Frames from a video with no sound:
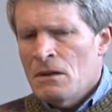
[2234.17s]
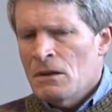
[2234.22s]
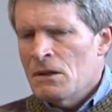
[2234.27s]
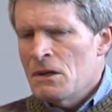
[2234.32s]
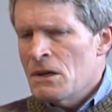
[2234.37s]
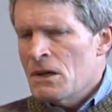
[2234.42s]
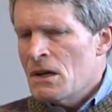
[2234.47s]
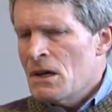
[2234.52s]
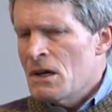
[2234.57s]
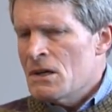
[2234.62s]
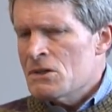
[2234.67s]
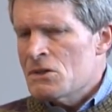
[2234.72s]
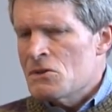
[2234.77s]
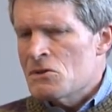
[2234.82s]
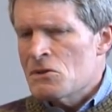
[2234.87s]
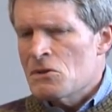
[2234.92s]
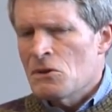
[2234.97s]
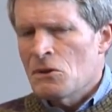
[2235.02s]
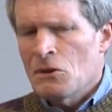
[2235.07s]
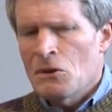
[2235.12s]
leading
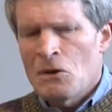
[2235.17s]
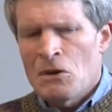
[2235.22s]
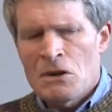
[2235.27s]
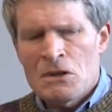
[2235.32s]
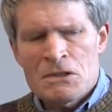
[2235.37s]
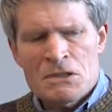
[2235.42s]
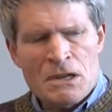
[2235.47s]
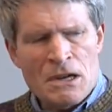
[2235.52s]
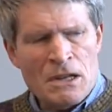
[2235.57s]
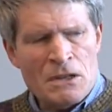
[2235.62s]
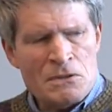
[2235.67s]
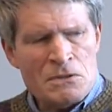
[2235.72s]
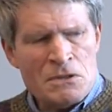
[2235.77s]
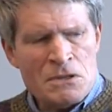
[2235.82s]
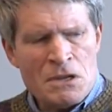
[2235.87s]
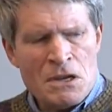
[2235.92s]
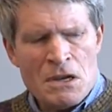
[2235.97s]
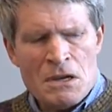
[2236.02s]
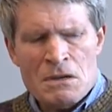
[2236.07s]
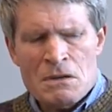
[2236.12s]
constitutional law scholars
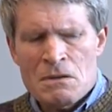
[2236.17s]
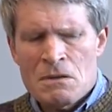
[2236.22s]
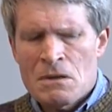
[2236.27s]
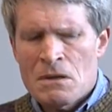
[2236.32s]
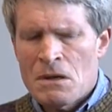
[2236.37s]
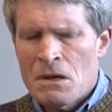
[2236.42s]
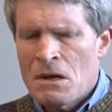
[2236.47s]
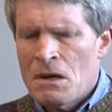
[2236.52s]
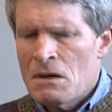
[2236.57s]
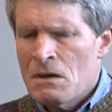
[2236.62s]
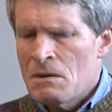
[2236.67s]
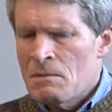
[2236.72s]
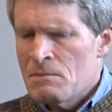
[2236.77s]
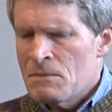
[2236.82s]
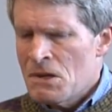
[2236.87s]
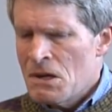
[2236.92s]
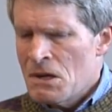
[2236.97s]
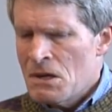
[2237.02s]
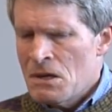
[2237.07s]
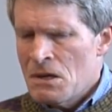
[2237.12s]
take and that I am
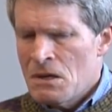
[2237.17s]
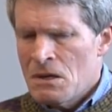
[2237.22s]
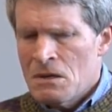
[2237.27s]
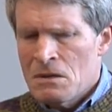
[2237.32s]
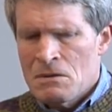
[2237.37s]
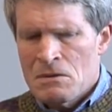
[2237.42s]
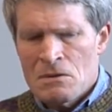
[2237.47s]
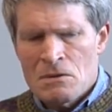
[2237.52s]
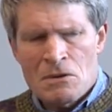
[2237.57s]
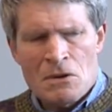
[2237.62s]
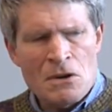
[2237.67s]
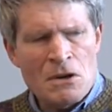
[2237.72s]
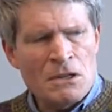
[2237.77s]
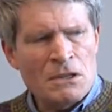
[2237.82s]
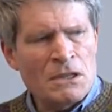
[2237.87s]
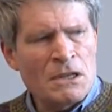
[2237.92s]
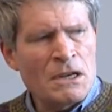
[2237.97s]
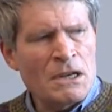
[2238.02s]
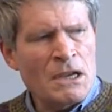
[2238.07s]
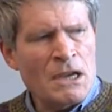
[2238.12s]
taking in the
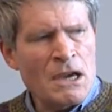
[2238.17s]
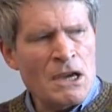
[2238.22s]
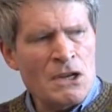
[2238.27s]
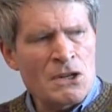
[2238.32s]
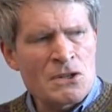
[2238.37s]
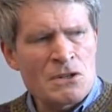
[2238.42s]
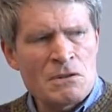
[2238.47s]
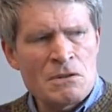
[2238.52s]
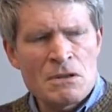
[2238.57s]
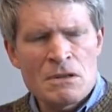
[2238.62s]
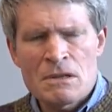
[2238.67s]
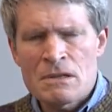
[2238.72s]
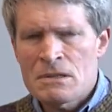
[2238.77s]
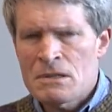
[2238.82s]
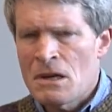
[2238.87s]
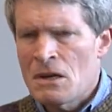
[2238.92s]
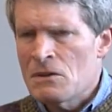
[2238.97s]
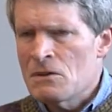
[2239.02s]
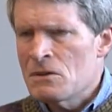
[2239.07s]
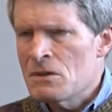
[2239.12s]
current litigation in the
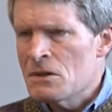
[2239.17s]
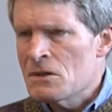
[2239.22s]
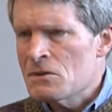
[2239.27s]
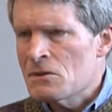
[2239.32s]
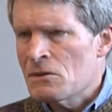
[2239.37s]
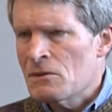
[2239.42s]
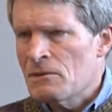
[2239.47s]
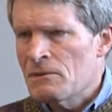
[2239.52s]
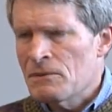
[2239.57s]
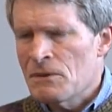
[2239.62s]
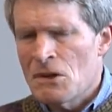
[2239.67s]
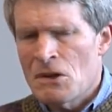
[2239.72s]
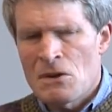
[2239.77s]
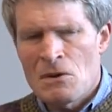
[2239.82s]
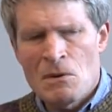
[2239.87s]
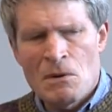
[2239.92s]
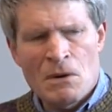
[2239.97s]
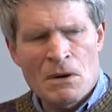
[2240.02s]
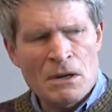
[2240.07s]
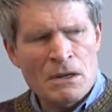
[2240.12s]
Southern District of New
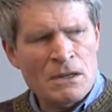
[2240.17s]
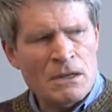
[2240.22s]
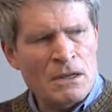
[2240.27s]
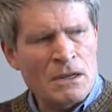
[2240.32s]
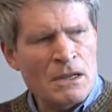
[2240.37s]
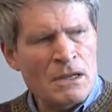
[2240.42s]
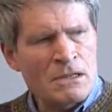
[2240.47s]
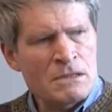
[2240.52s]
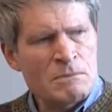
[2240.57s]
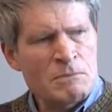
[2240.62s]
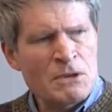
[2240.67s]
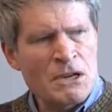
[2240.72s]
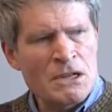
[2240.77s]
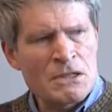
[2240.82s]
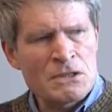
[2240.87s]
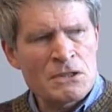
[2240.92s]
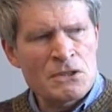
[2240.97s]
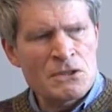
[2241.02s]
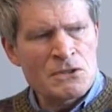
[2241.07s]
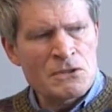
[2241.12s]
York against
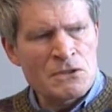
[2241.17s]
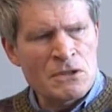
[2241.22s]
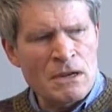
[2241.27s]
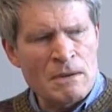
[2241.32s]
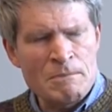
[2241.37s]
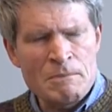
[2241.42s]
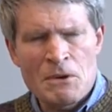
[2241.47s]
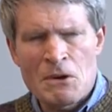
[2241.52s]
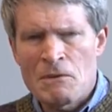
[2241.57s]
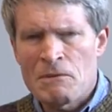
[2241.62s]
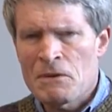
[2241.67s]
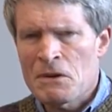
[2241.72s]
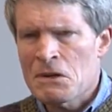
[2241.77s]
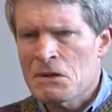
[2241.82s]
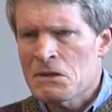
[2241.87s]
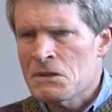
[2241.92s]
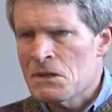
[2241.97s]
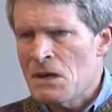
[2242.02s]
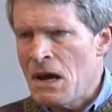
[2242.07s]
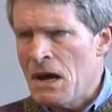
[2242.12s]
President Trump over
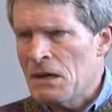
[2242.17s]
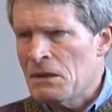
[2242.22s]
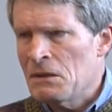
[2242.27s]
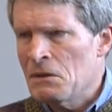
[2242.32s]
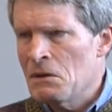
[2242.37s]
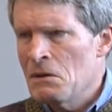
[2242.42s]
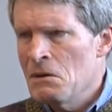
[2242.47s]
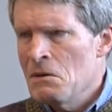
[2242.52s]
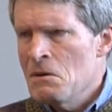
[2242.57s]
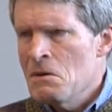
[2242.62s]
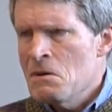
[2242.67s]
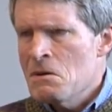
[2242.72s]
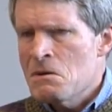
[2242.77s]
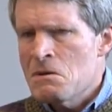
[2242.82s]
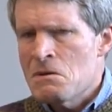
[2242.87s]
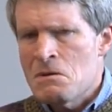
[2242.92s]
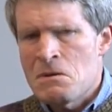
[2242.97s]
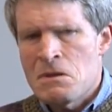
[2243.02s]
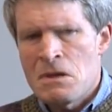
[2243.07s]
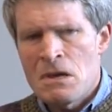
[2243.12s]
exactly
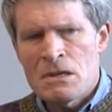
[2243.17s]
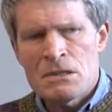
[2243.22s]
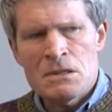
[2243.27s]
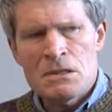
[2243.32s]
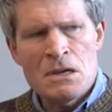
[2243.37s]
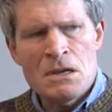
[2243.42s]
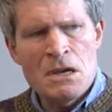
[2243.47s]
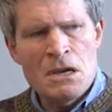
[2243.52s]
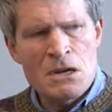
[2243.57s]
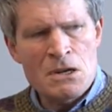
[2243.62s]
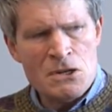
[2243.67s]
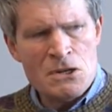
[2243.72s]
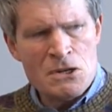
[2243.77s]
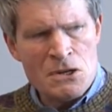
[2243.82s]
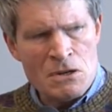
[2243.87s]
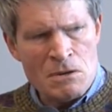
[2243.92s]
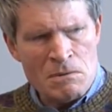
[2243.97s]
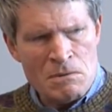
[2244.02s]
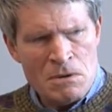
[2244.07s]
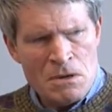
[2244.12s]
this
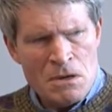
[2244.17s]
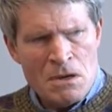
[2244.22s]
issue.